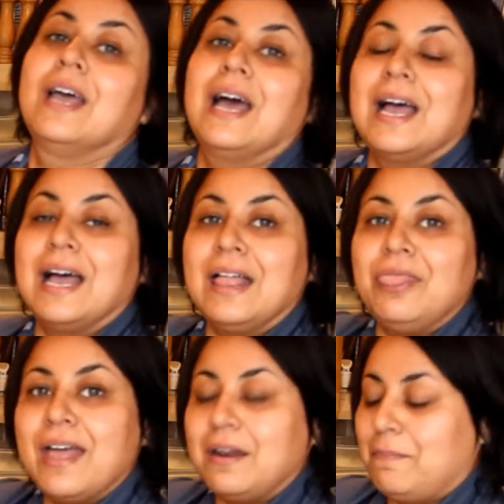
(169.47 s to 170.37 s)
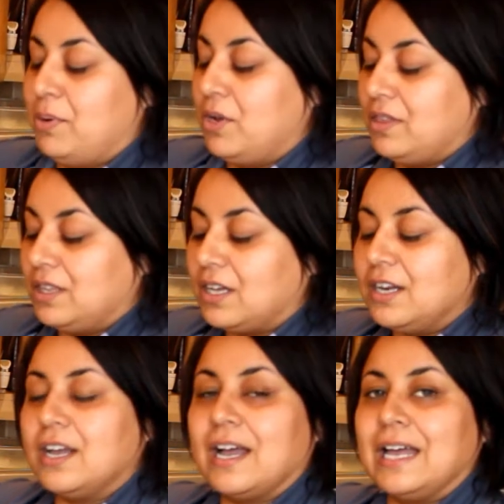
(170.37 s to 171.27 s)
and then put the
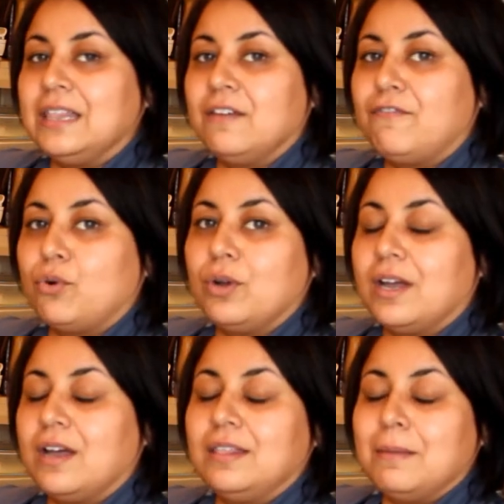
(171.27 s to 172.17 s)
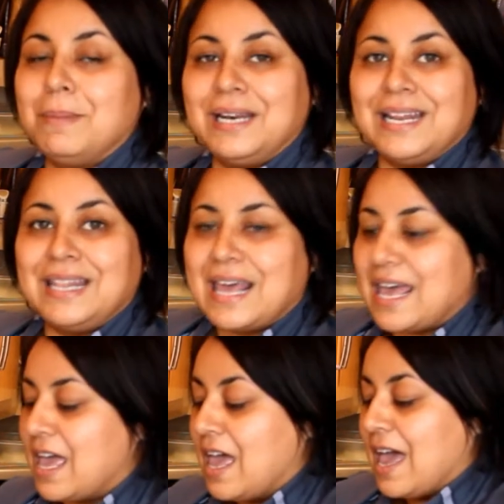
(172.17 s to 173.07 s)
dhania and the mint in
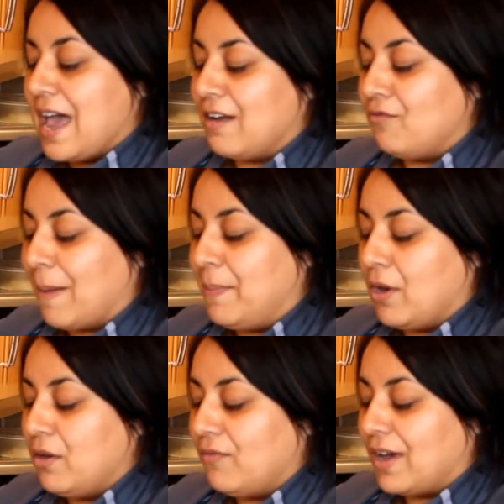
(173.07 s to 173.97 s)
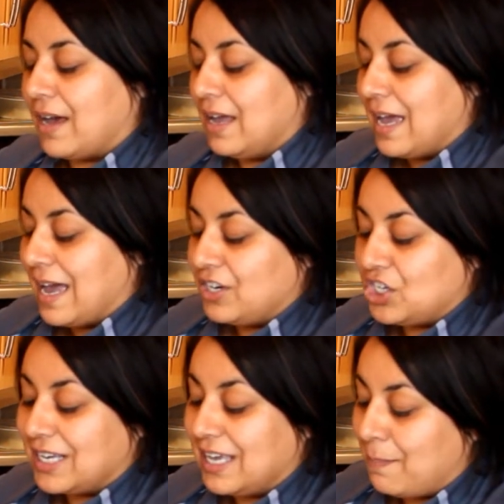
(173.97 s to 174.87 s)
there and wrap it over, and it
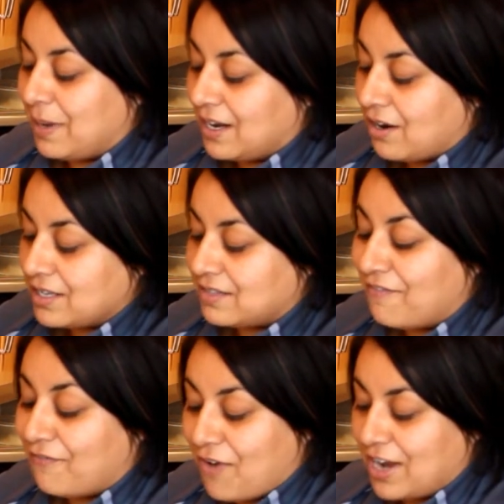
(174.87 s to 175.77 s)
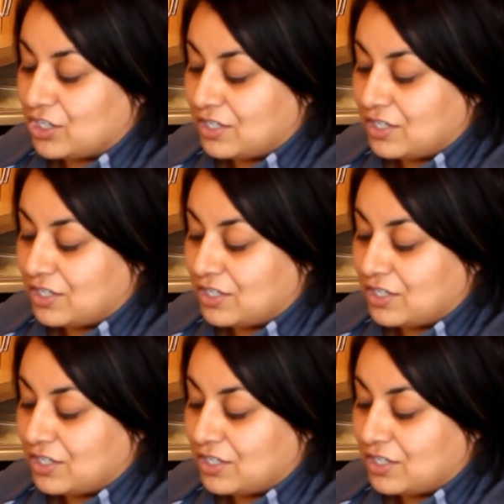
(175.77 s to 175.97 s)
should keep it nice and fresh.